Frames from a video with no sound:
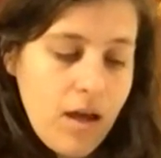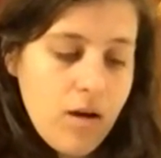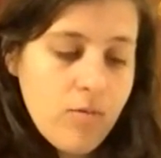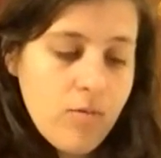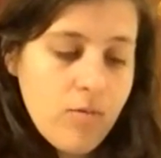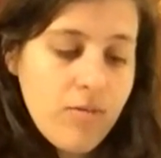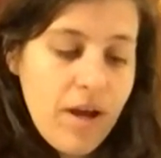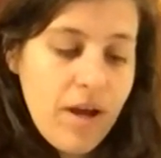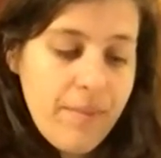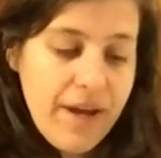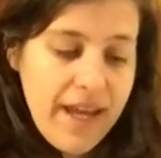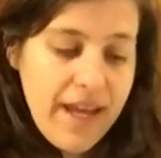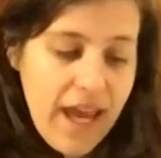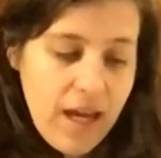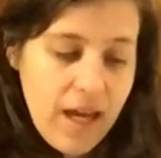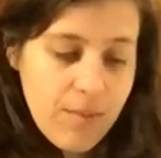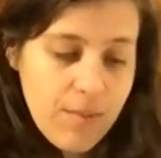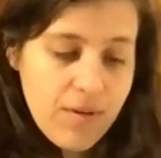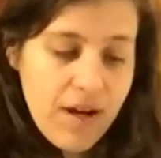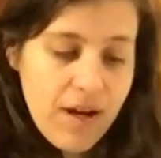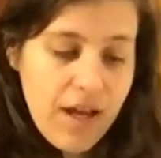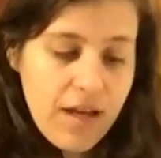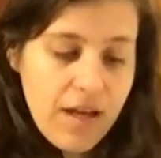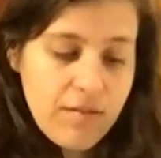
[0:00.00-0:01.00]
Rabbi
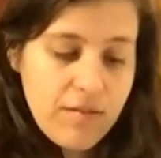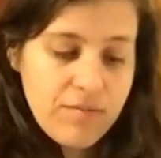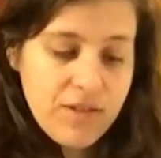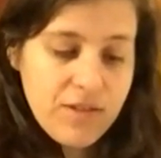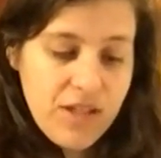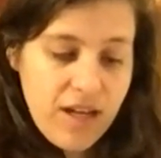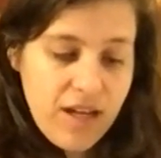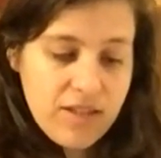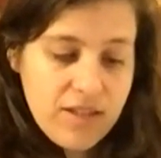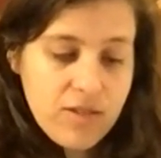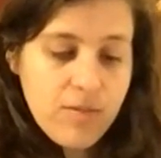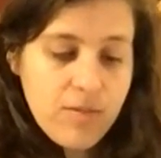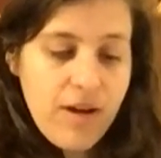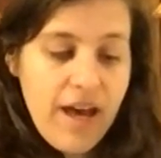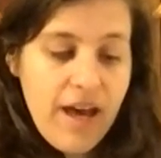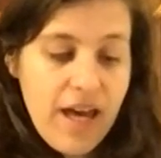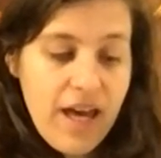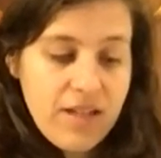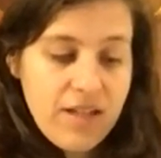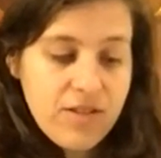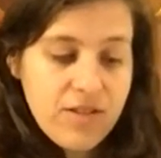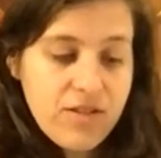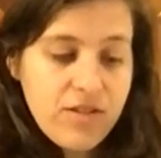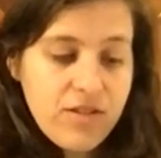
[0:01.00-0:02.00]
Abraham Joshua
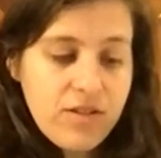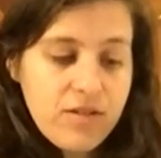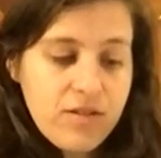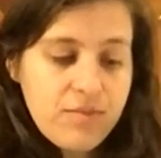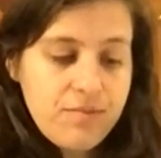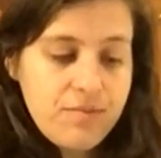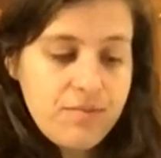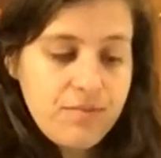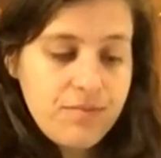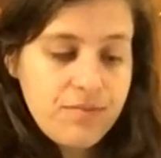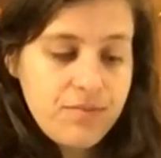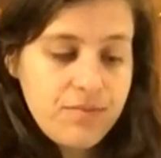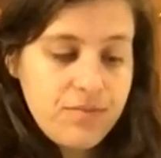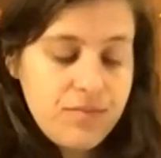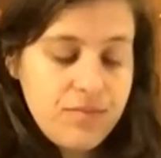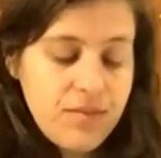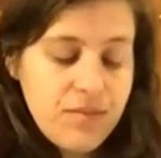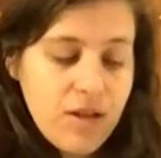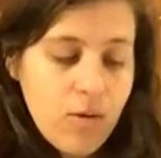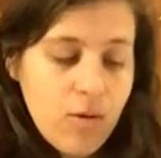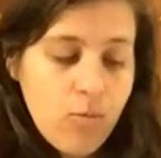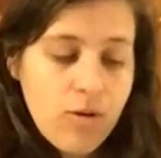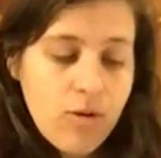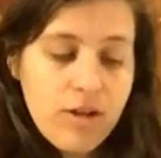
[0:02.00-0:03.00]
Heschel,
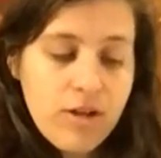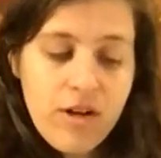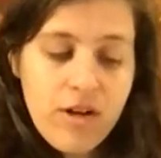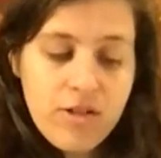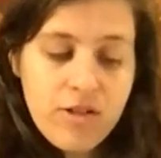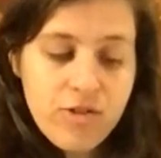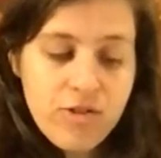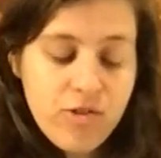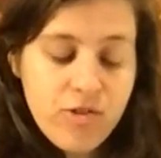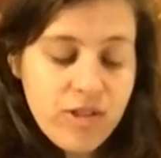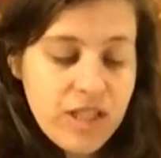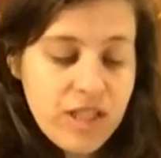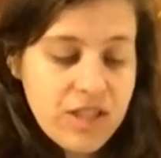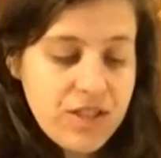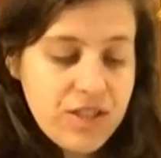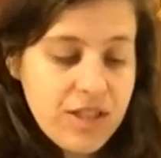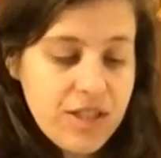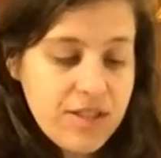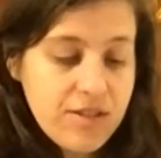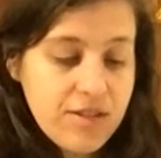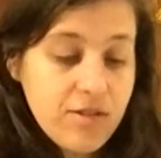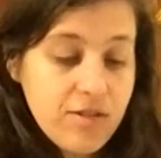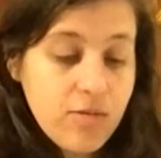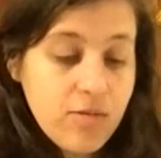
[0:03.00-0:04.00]
one of our
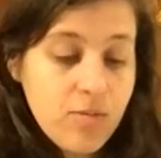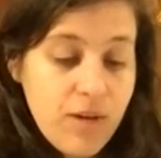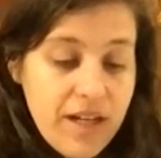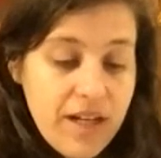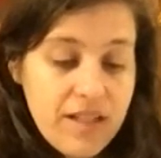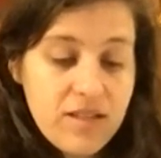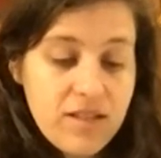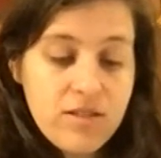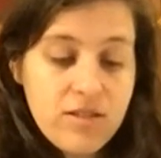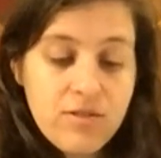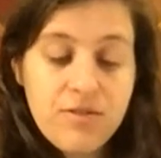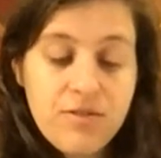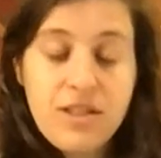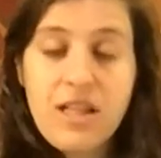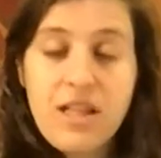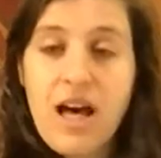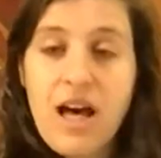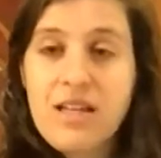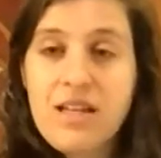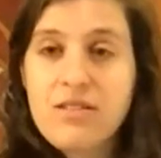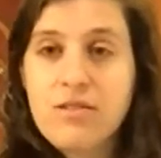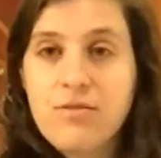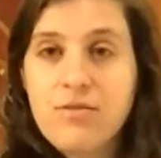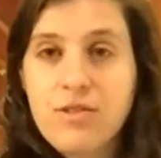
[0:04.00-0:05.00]
tradition's greatest
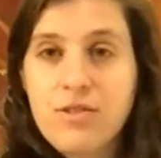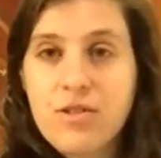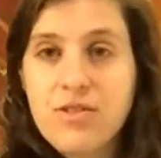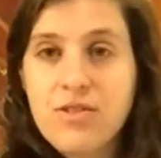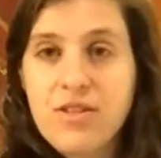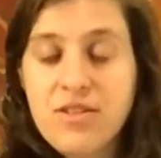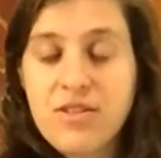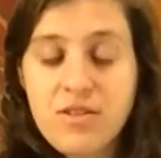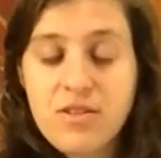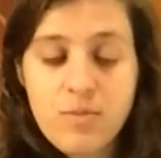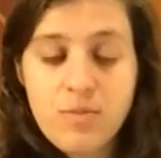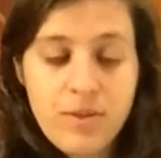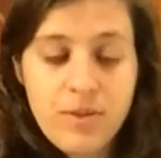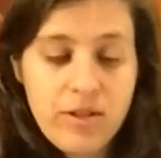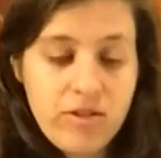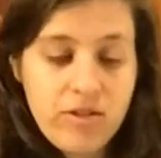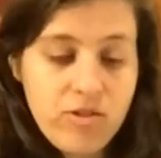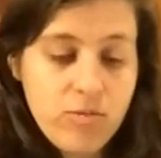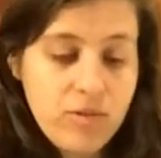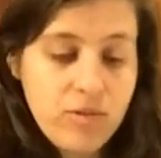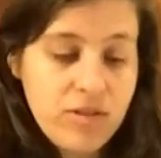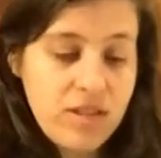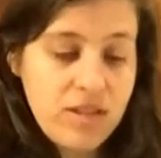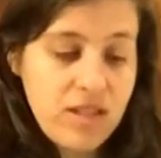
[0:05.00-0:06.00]
philosophers and
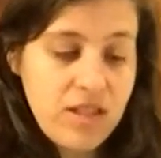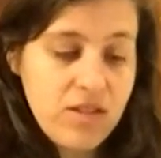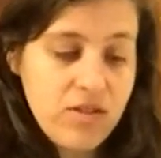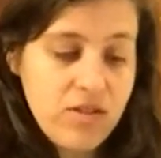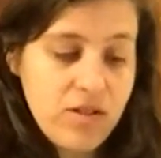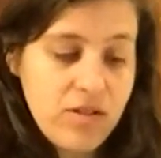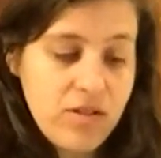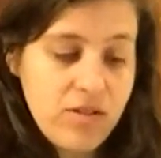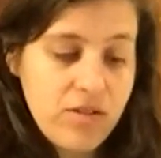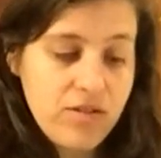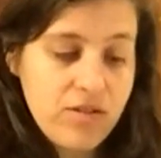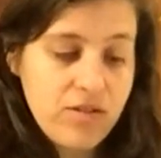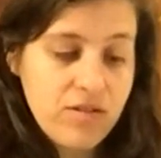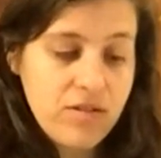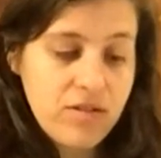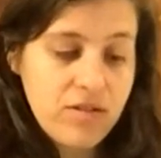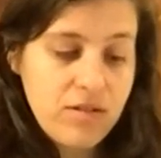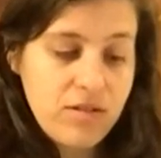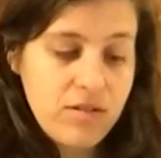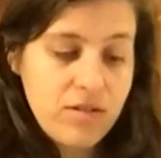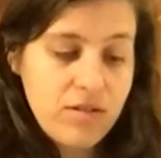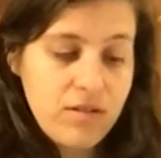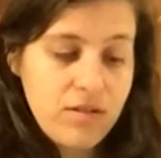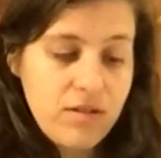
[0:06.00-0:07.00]
spiritual teachers,
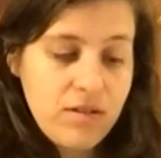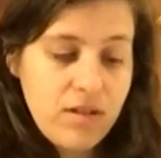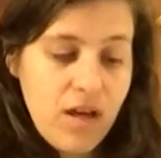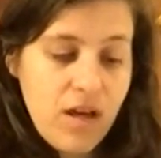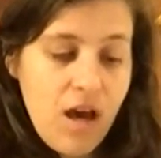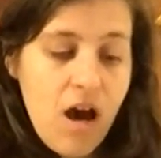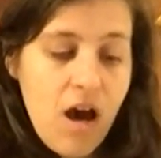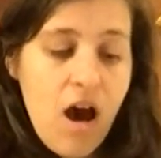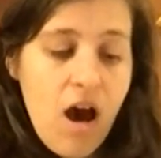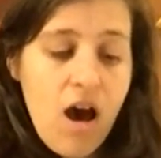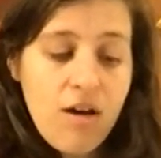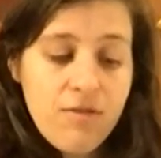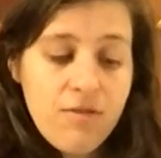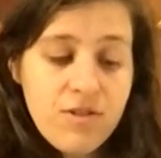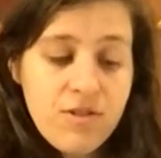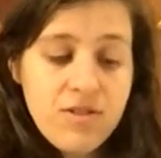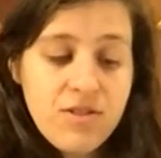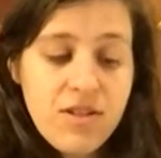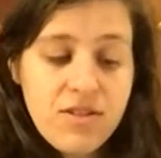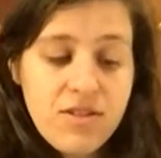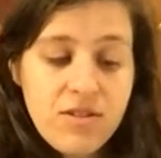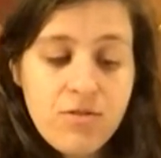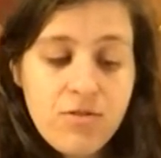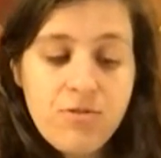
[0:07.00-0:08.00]
offers
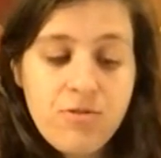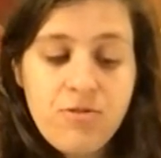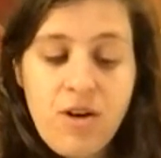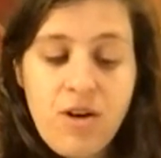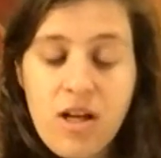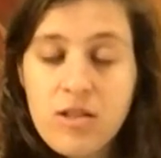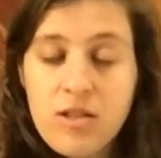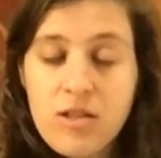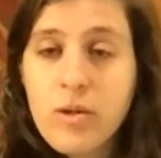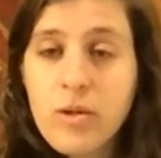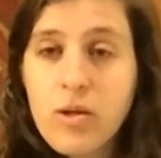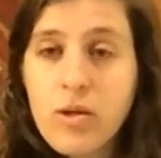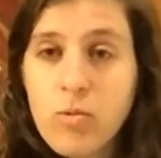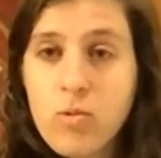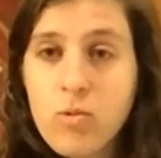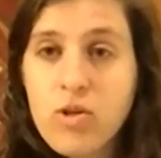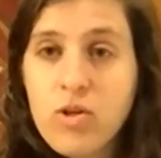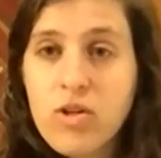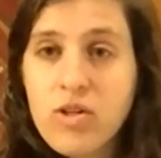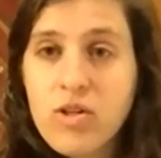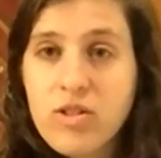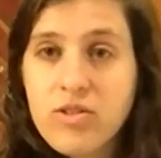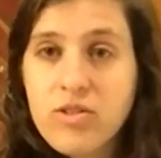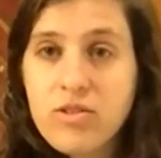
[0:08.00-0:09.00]
us the following
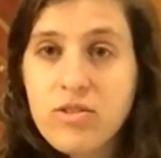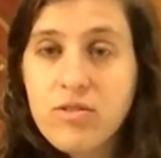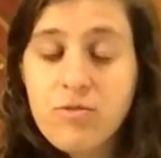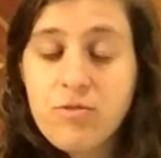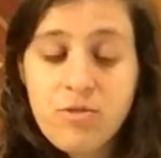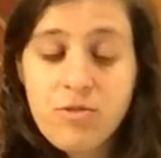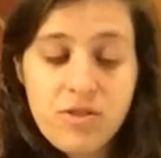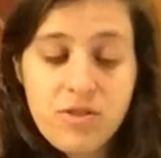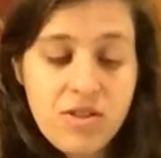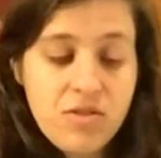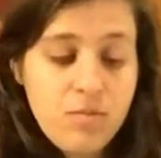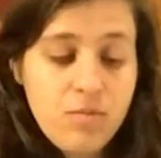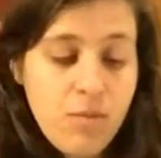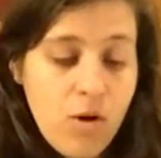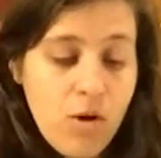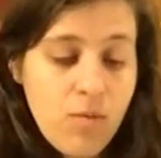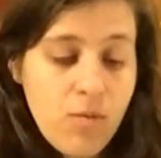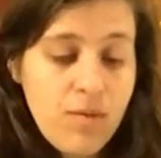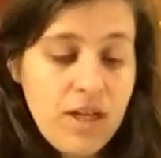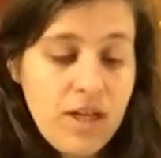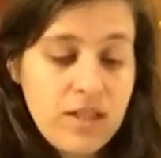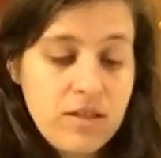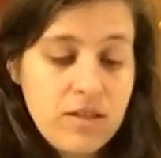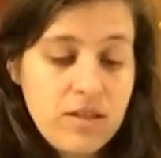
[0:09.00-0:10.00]
words for this
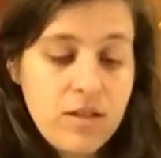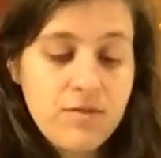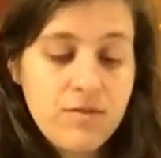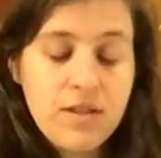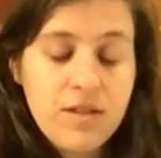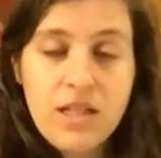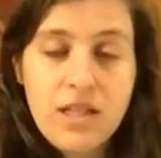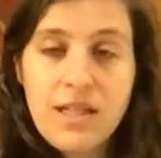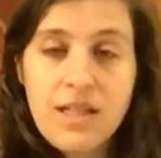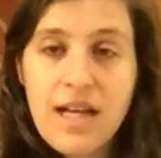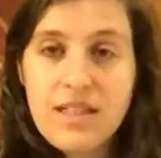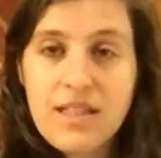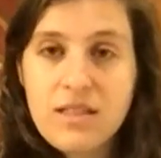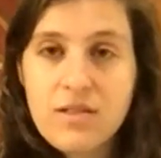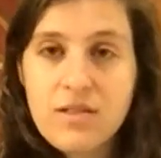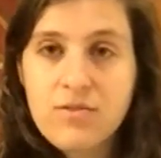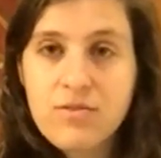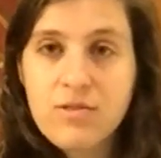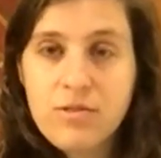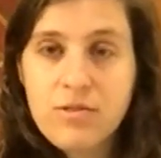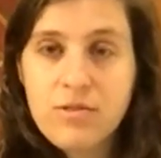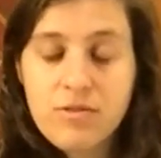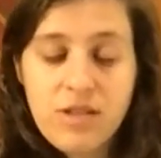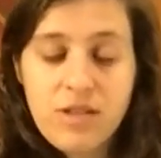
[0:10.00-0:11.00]
moment of collective
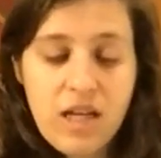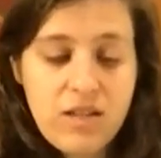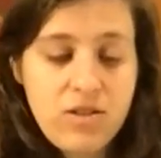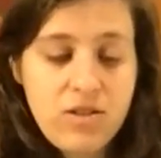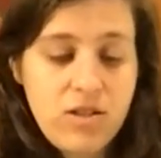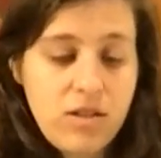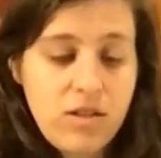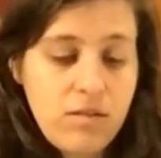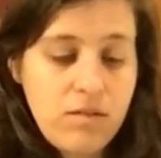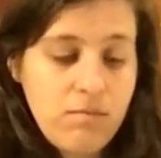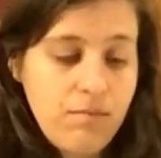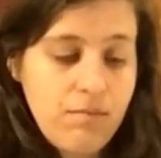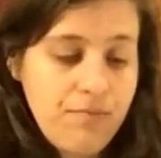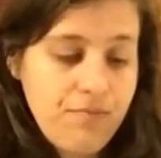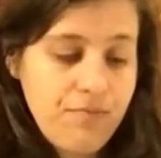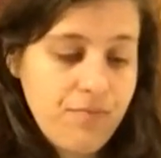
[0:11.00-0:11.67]
reflection.